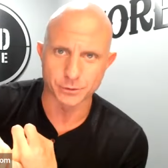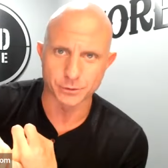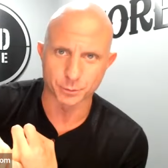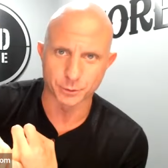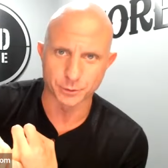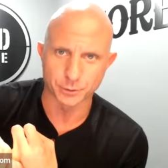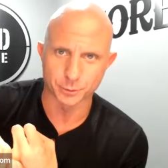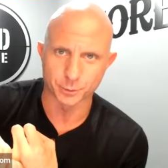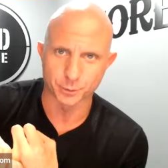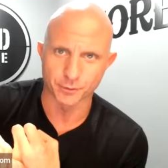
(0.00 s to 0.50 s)
was,
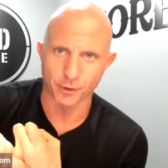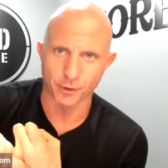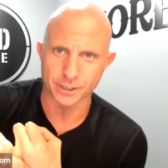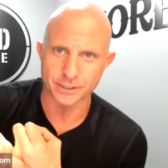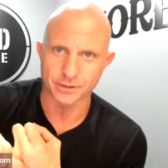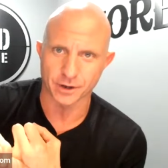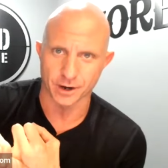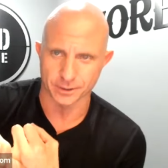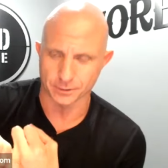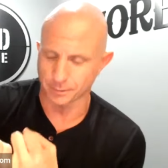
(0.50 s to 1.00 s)
which we've already
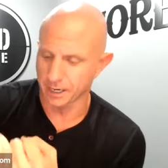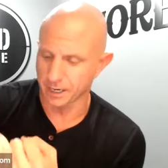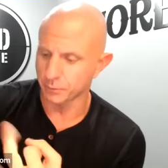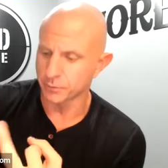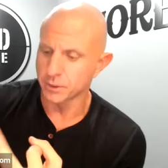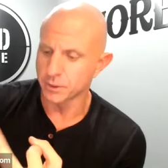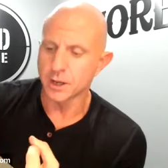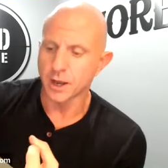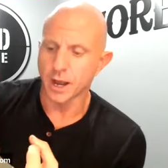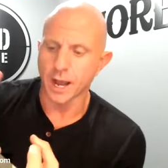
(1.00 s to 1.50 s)
talked
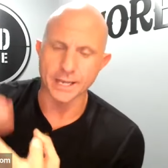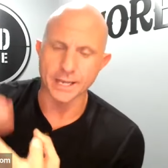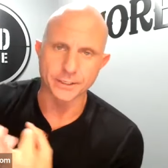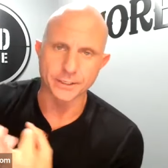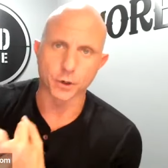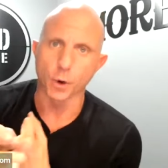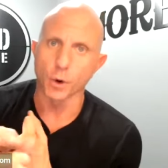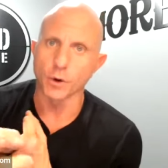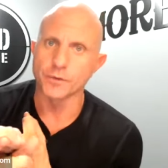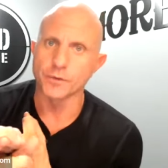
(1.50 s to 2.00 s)
about. I can
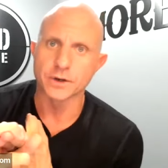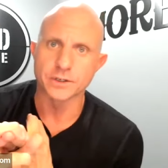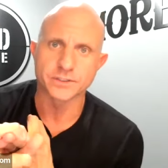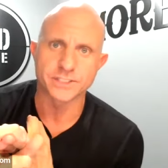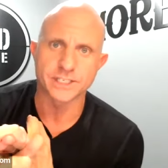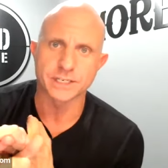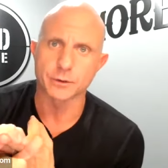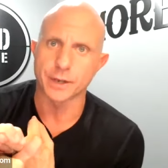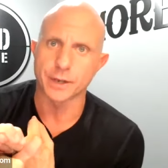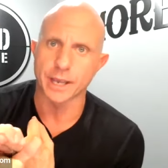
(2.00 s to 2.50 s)
go in there and
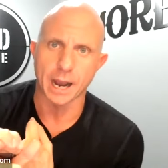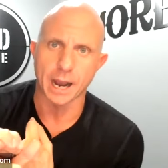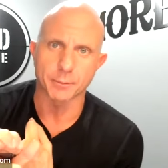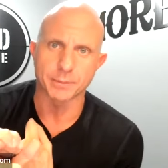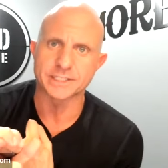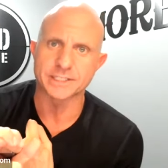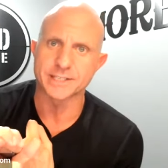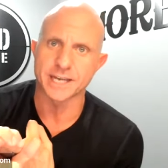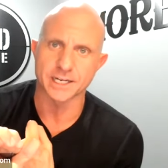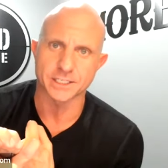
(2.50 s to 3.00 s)
see, okay, how
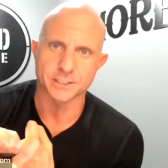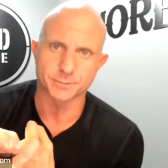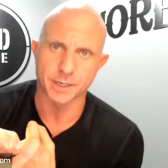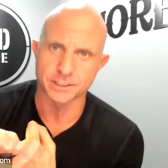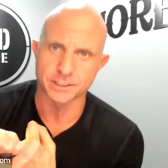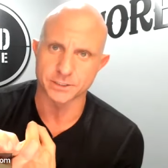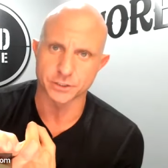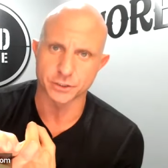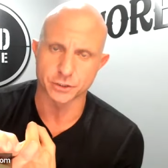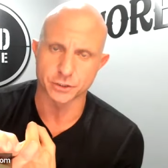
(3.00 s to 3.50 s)
many text
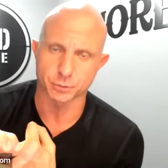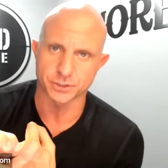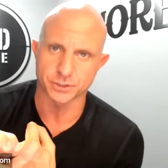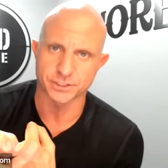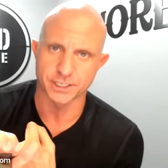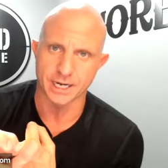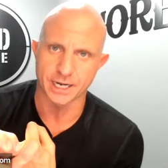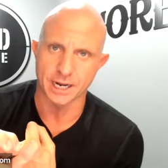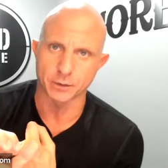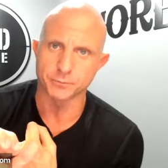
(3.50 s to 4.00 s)
messages were
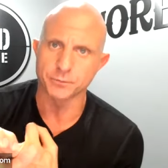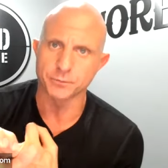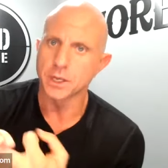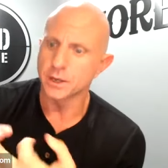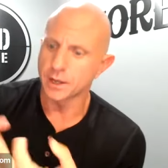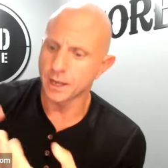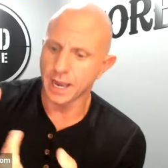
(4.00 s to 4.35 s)
sent out?